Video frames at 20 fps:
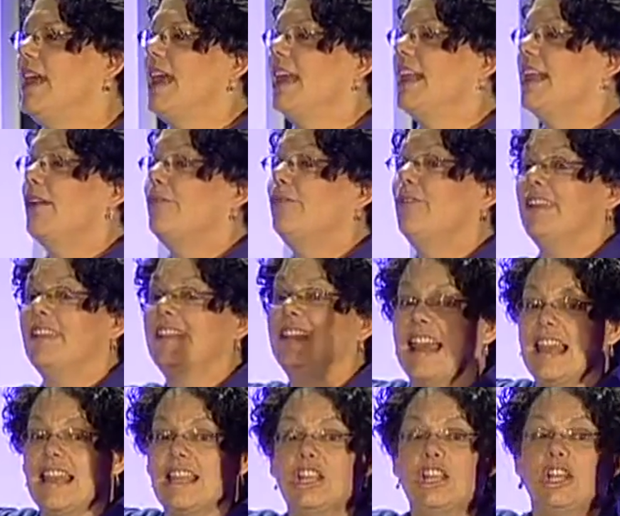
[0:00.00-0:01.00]
And I want to
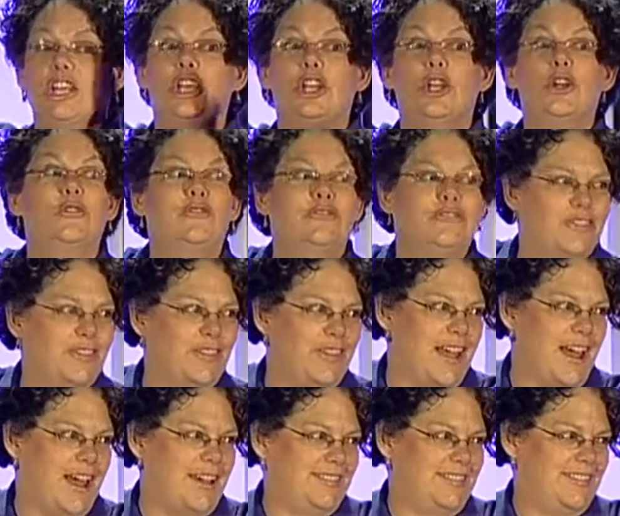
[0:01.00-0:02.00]
thank you for
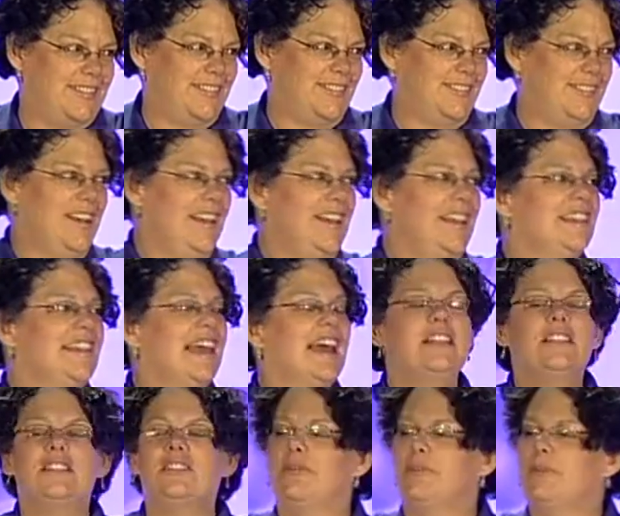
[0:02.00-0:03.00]
that. That
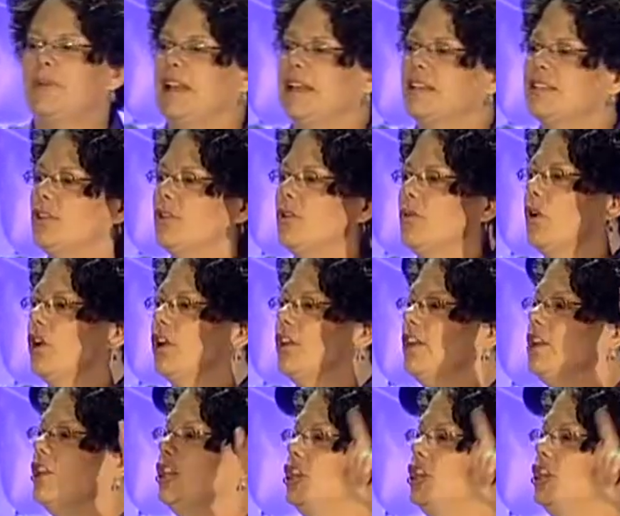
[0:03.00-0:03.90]
is because of the work that